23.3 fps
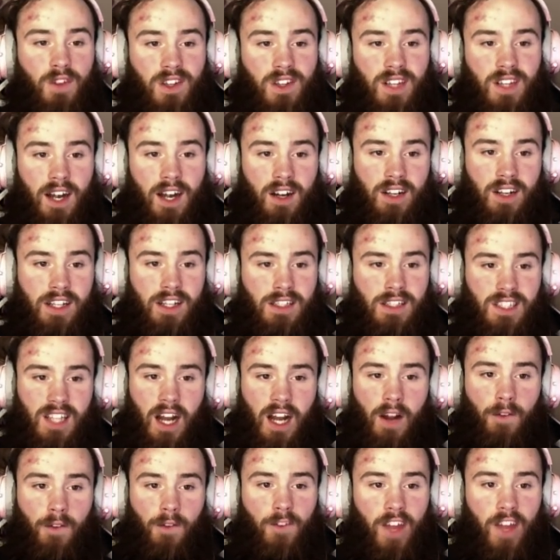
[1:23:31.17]
in there
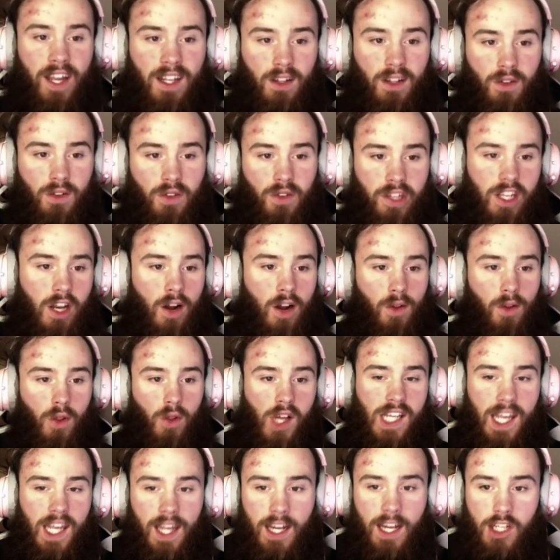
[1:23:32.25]
instead of, like, you know,
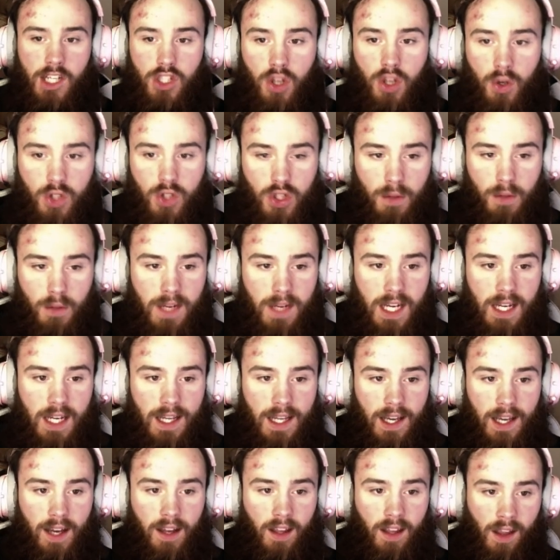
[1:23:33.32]
looking at social
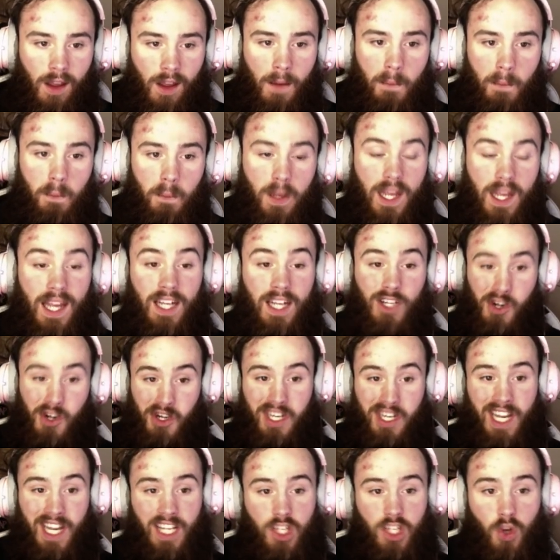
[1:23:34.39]
media. Be in your
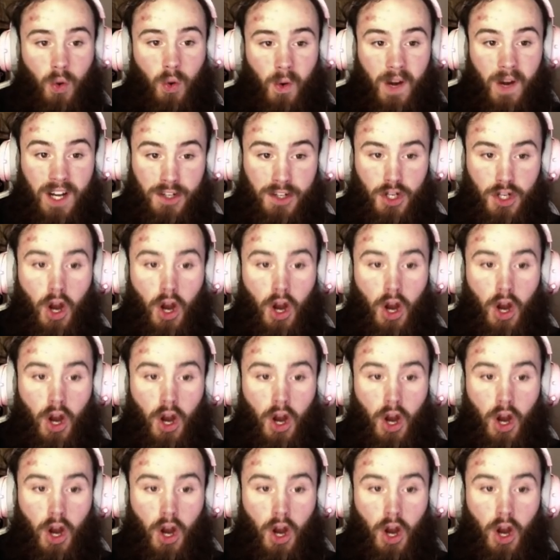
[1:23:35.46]
Discord and